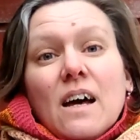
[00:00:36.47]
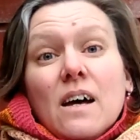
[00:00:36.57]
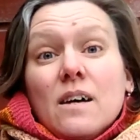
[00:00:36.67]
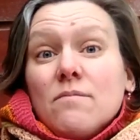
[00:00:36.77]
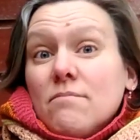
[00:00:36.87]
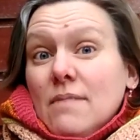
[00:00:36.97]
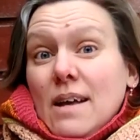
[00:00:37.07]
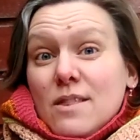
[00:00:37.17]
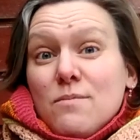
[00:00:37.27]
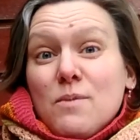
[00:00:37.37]

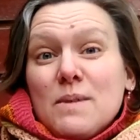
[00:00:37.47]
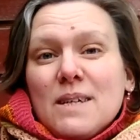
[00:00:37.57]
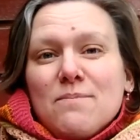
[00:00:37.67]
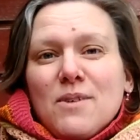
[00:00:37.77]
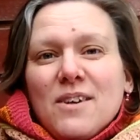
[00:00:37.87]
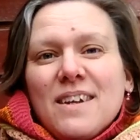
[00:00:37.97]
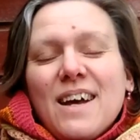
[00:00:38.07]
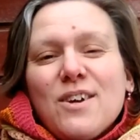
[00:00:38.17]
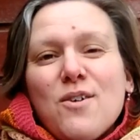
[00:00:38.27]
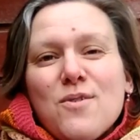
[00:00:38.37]
At the moment I'm not
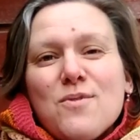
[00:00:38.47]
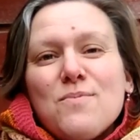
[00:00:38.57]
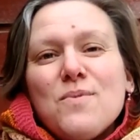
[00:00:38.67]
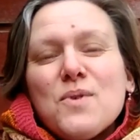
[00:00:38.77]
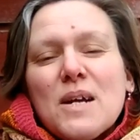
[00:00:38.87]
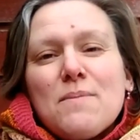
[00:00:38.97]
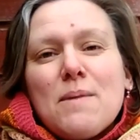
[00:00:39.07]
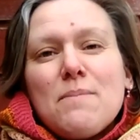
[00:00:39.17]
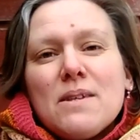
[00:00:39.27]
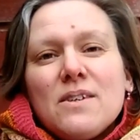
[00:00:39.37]
at home, we're at
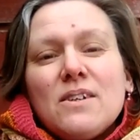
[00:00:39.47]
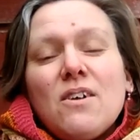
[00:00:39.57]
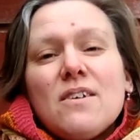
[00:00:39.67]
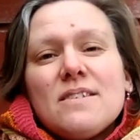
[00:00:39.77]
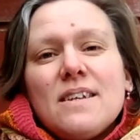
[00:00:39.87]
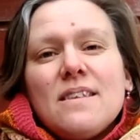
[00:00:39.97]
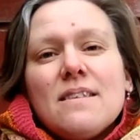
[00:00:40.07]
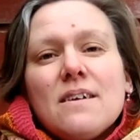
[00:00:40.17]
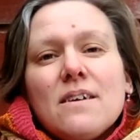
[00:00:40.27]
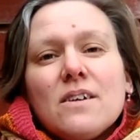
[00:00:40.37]
my mother-in-law's
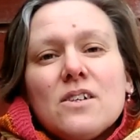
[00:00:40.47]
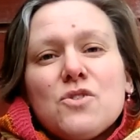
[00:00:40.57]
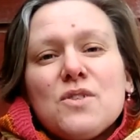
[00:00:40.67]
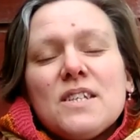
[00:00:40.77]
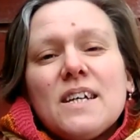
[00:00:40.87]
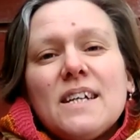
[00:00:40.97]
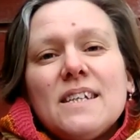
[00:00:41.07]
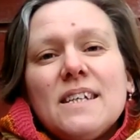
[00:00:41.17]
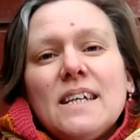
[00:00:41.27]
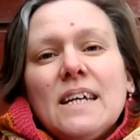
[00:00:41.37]
in the
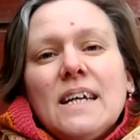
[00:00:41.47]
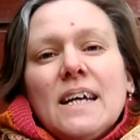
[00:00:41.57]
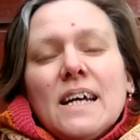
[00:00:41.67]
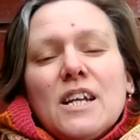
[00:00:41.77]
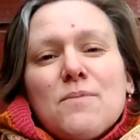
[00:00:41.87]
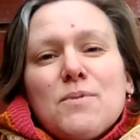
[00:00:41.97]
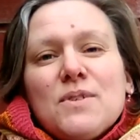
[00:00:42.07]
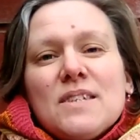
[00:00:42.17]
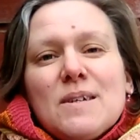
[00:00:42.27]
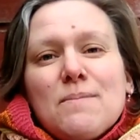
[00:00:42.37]
countryside, and I
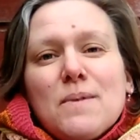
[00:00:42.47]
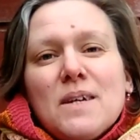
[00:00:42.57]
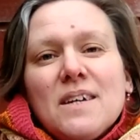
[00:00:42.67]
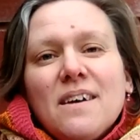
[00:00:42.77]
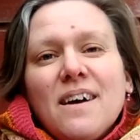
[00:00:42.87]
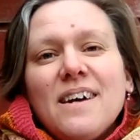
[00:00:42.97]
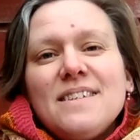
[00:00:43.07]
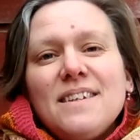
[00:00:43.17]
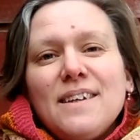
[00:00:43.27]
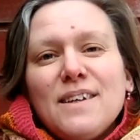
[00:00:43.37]
put some
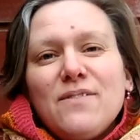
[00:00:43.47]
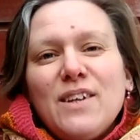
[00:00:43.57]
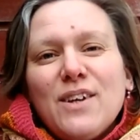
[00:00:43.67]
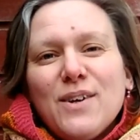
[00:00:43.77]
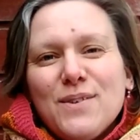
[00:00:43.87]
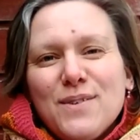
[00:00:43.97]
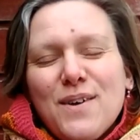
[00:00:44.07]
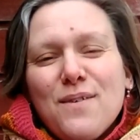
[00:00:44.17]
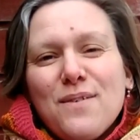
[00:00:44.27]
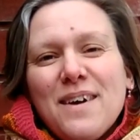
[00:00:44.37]
idyllic
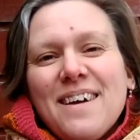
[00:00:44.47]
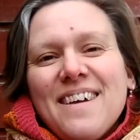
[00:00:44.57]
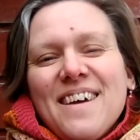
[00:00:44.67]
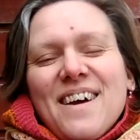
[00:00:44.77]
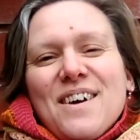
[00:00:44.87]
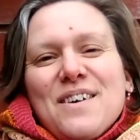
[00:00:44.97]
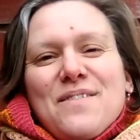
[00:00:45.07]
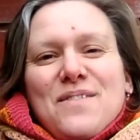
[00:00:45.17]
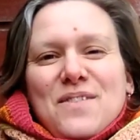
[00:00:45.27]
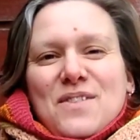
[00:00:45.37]
video
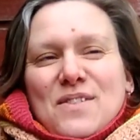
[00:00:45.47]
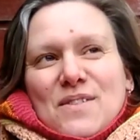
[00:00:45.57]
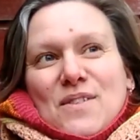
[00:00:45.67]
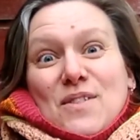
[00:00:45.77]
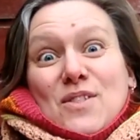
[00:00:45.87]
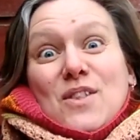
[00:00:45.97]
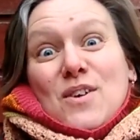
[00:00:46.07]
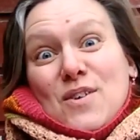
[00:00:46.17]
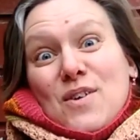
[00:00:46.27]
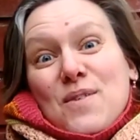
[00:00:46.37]
of
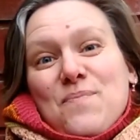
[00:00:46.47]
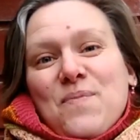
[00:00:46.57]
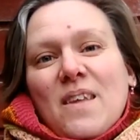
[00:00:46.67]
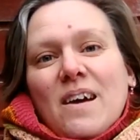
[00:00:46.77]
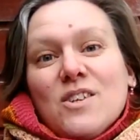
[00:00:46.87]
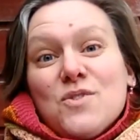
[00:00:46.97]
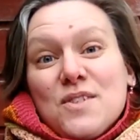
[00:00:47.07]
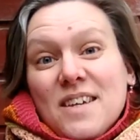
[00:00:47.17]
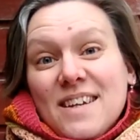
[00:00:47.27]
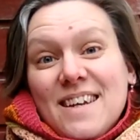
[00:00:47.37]
the
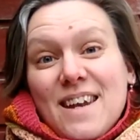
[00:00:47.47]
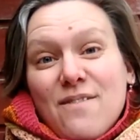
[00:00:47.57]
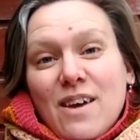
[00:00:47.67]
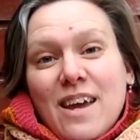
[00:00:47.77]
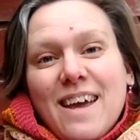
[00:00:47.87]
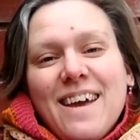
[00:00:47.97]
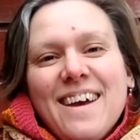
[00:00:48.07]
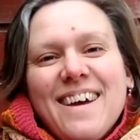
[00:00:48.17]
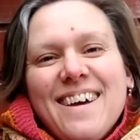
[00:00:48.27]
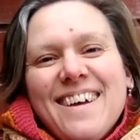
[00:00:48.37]
countryside living
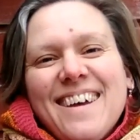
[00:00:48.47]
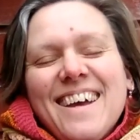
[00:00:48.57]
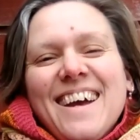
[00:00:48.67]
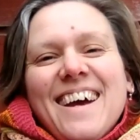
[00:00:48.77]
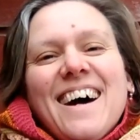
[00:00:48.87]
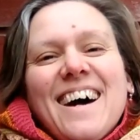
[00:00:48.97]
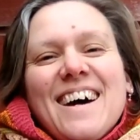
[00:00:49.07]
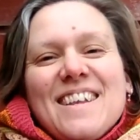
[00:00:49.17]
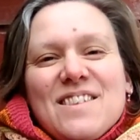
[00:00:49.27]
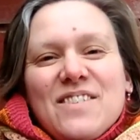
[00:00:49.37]

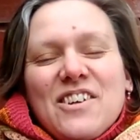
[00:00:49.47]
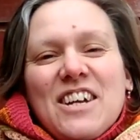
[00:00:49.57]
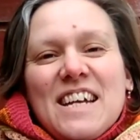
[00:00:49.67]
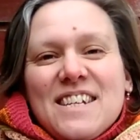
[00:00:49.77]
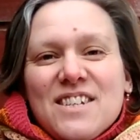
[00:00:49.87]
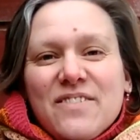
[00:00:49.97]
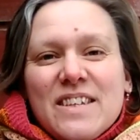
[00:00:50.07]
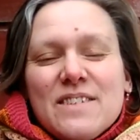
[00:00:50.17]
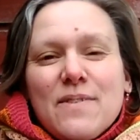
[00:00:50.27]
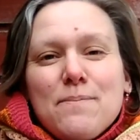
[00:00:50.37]
at the very end of
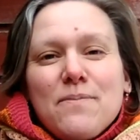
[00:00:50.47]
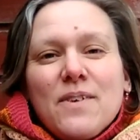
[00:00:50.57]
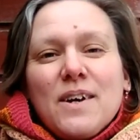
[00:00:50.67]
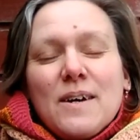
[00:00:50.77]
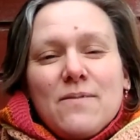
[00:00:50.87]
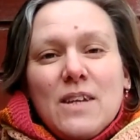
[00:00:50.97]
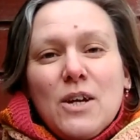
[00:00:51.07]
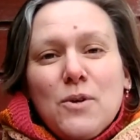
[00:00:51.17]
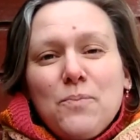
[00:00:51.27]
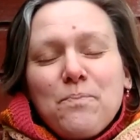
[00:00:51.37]
this
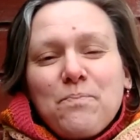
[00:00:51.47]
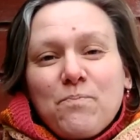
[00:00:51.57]
video.